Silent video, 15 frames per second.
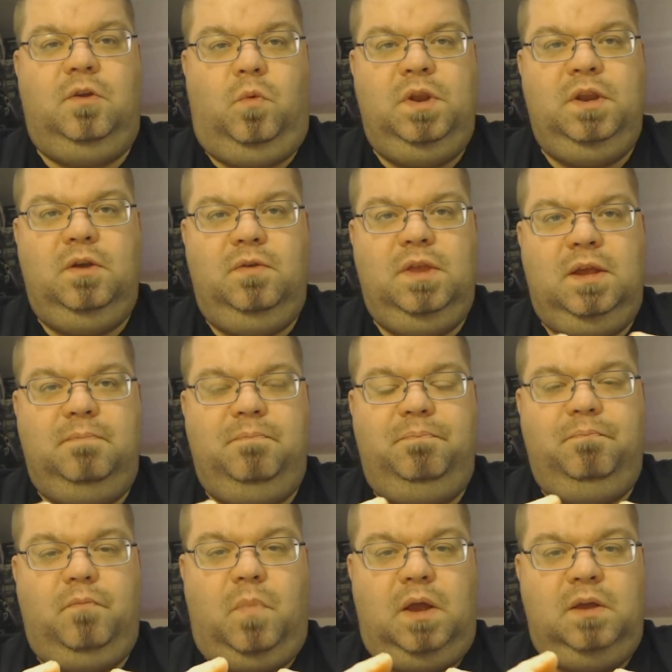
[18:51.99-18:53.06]
The window that
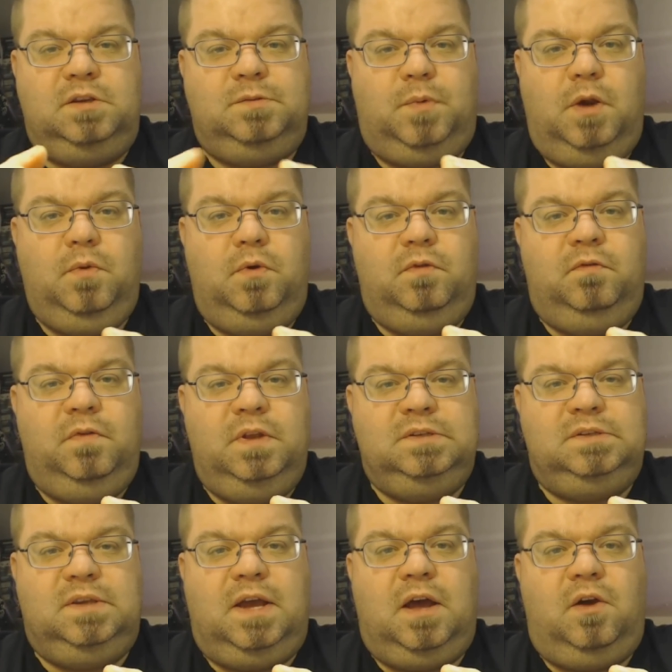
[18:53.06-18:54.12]
my spray booth
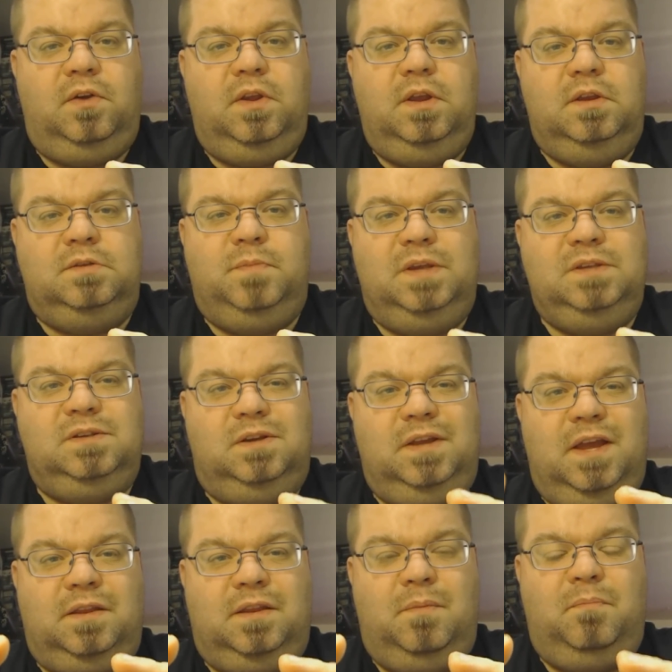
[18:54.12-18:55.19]
vents out is
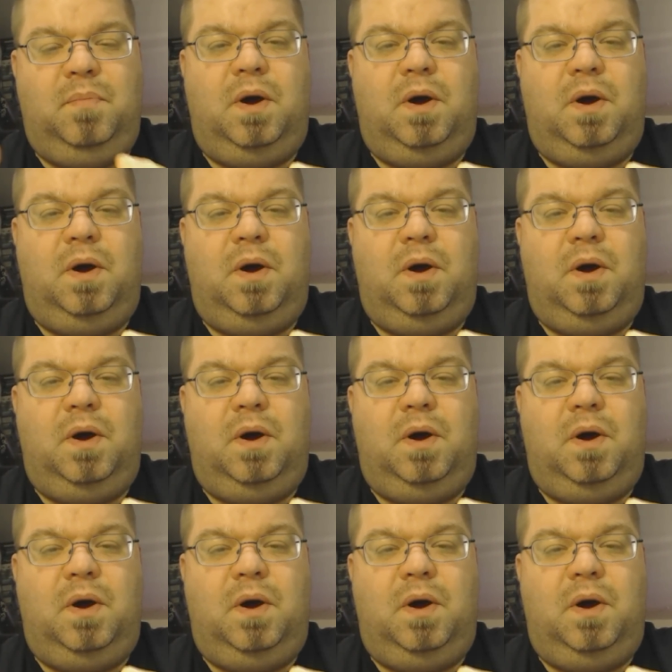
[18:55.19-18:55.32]
basically at the